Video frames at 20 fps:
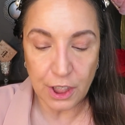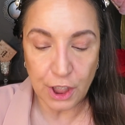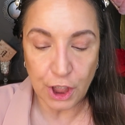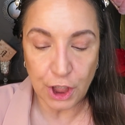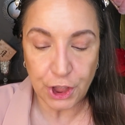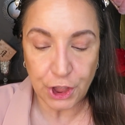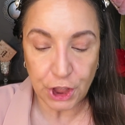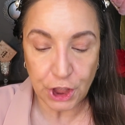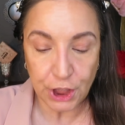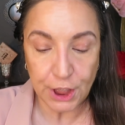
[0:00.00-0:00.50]

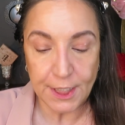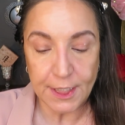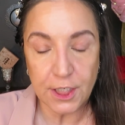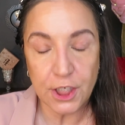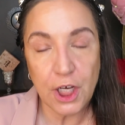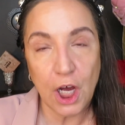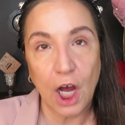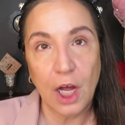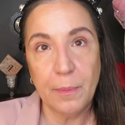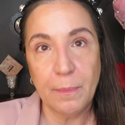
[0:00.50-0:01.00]
she
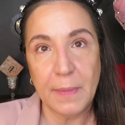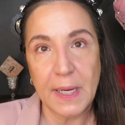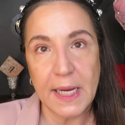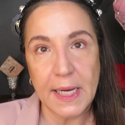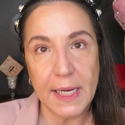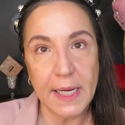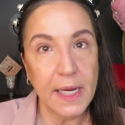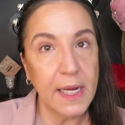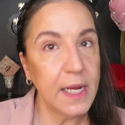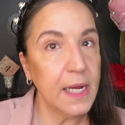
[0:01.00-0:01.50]
taught
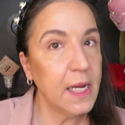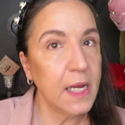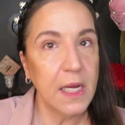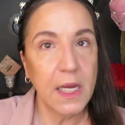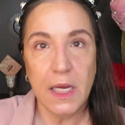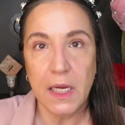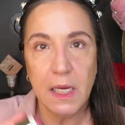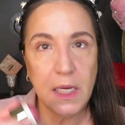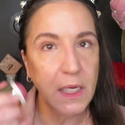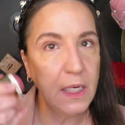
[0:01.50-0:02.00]
me
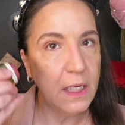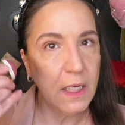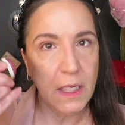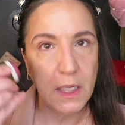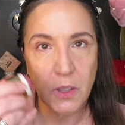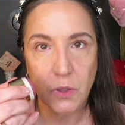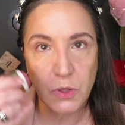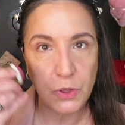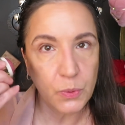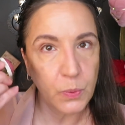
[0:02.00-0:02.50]

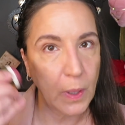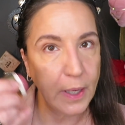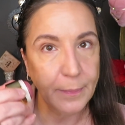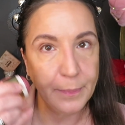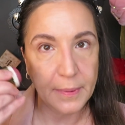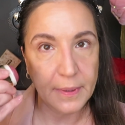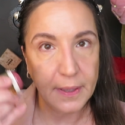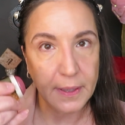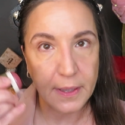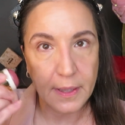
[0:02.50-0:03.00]
no
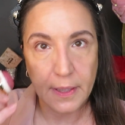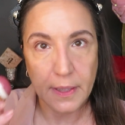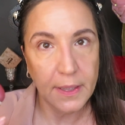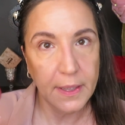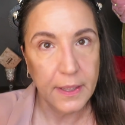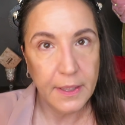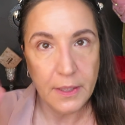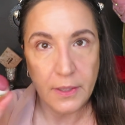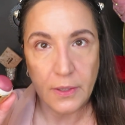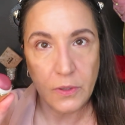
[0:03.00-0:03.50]
swipey,
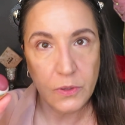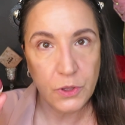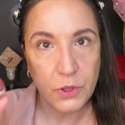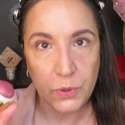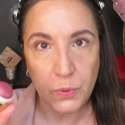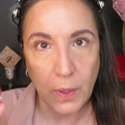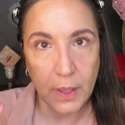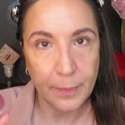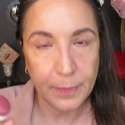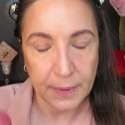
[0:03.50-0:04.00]
no
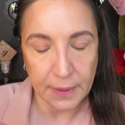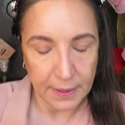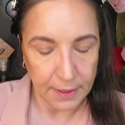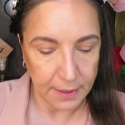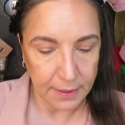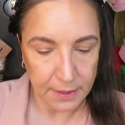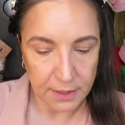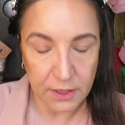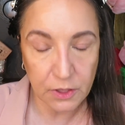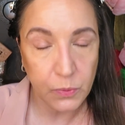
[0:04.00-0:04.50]
swipey,
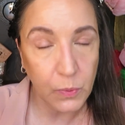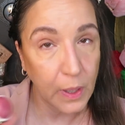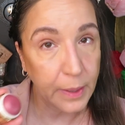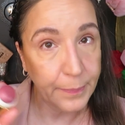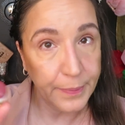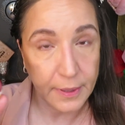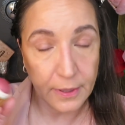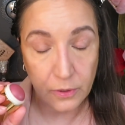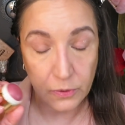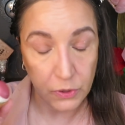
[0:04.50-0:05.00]

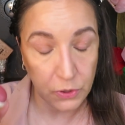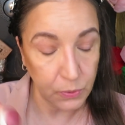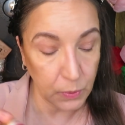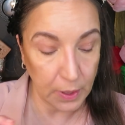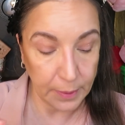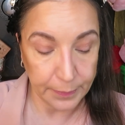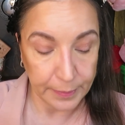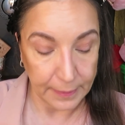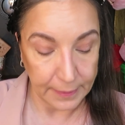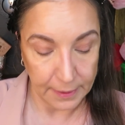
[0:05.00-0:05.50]
swipey, no
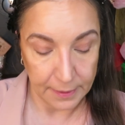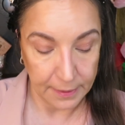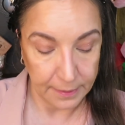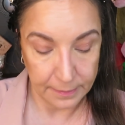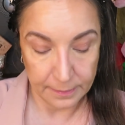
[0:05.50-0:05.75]
swipey.